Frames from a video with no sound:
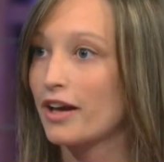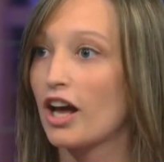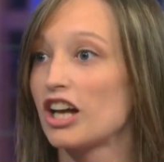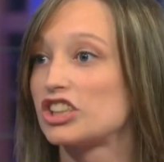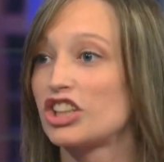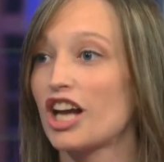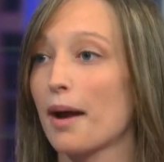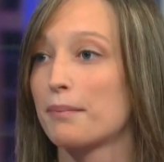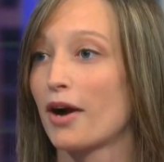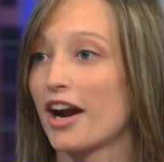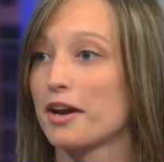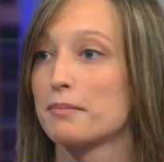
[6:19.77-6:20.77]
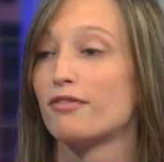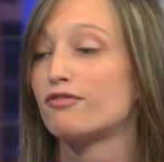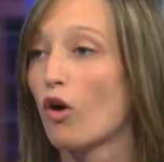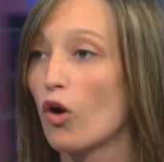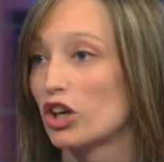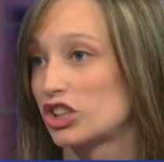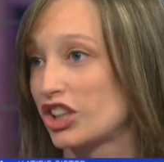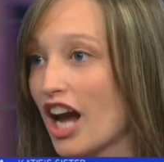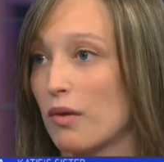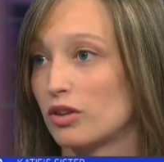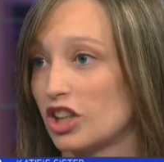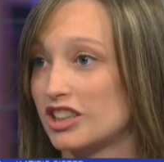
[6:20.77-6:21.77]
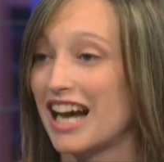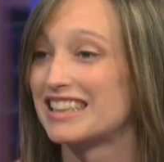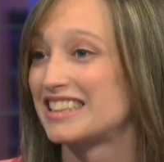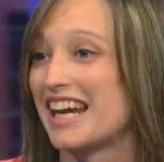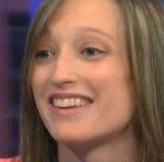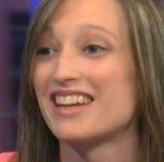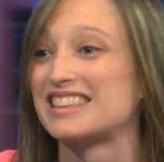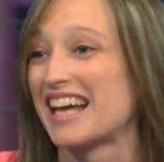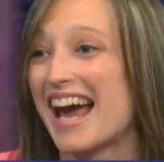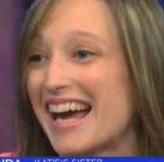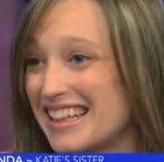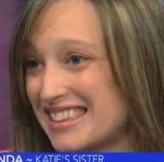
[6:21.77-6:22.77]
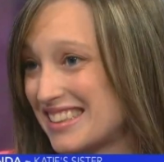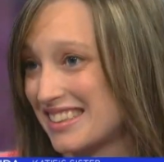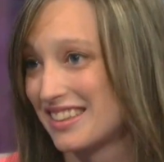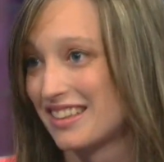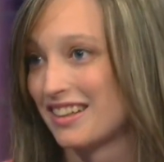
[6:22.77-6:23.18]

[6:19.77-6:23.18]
Because she got pregnant before she got with Justin. I seen the test.